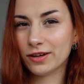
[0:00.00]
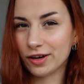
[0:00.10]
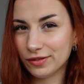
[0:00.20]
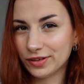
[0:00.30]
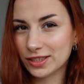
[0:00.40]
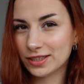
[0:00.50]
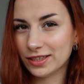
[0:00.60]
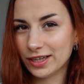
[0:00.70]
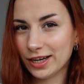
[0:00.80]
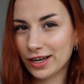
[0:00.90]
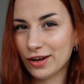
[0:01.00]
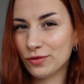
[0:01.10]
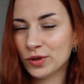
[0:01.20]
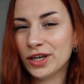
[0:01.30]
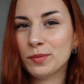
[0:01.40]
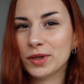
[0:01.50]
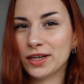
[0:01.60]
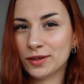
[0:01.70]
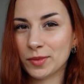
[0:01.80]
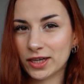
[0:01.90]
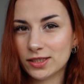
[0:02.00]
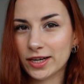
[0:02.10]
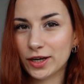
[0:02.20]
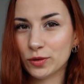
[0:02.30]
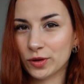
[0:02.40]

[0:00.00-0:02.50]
Obviously, if we're in the beginner mindset,